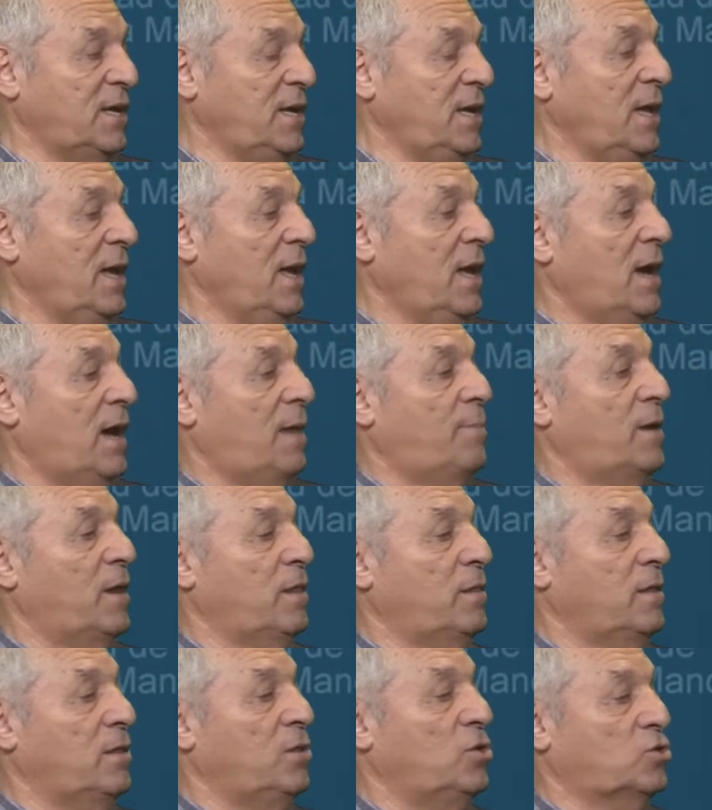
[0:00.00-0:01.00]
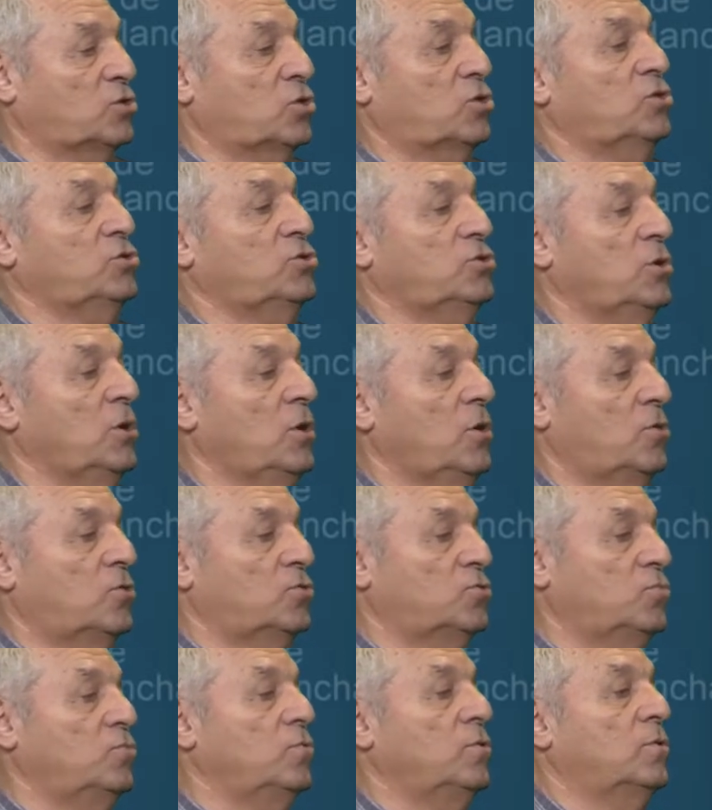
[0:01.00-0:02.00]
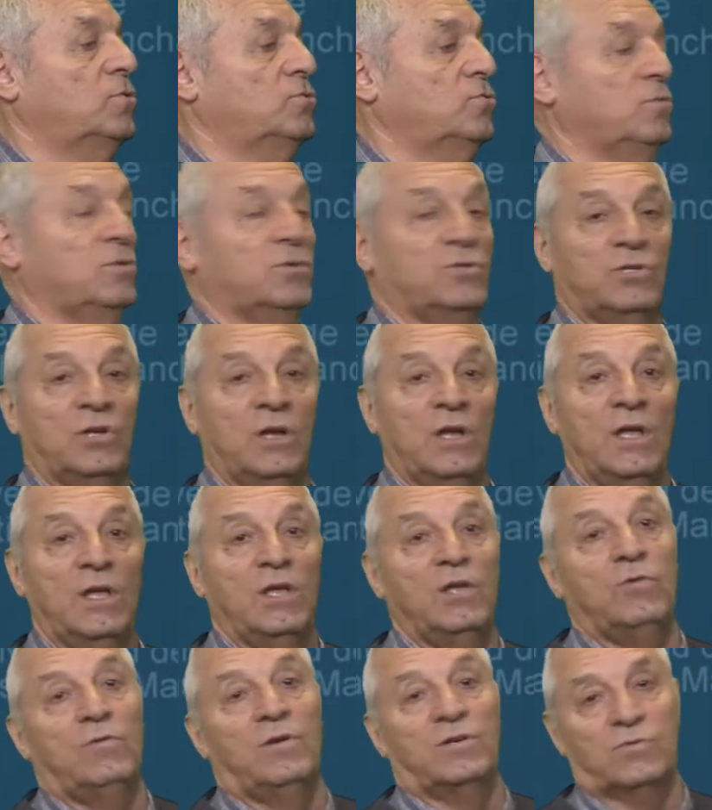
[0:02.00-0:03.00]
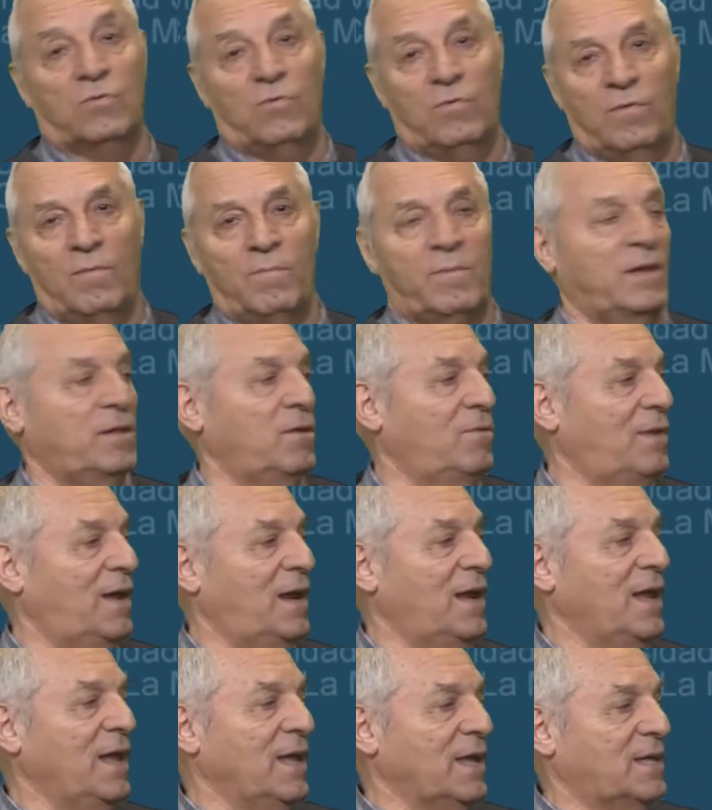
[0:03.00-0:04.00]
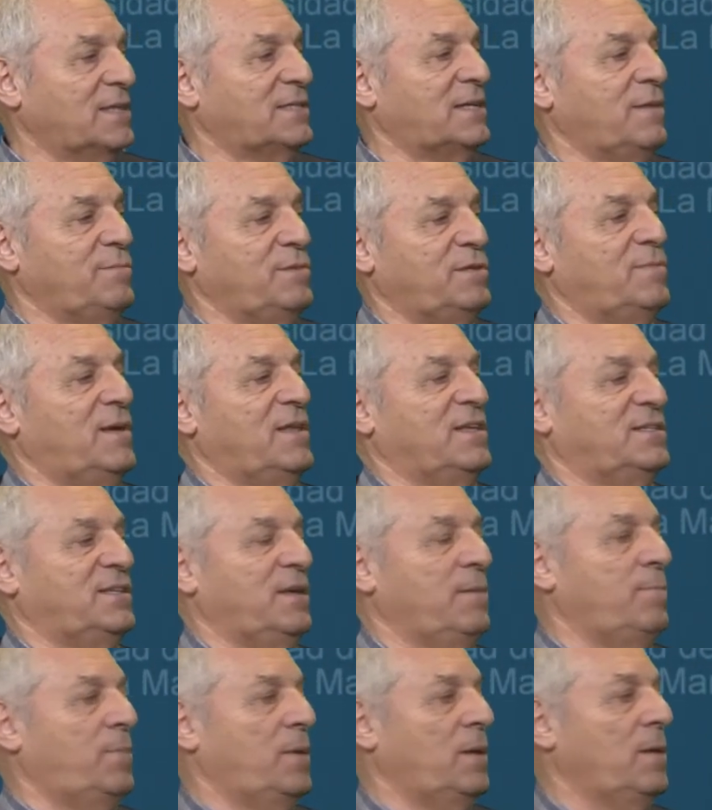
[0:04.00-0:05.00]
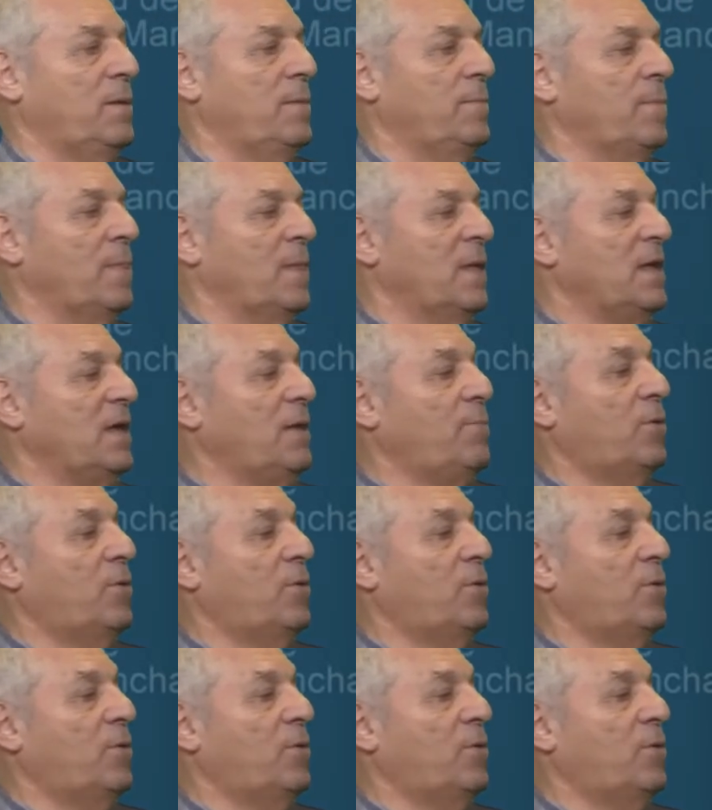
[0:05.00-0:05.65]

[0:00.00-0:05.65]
as you have 2 rows, and a particular solution, which is the same as always.